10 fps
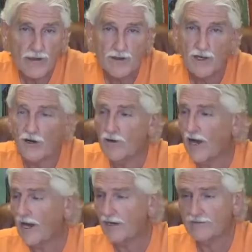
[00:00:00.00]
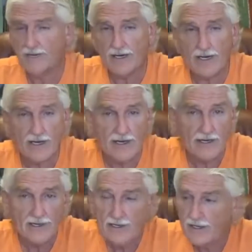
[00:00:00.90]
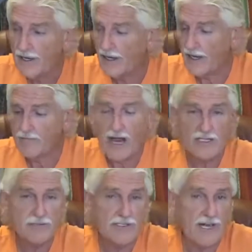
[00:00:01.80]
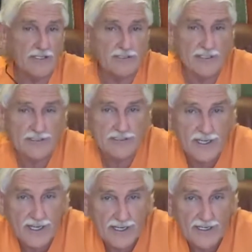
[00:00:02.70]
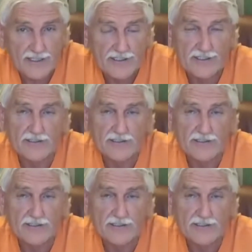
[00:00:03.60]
You don't have mashed potatoes in a steak.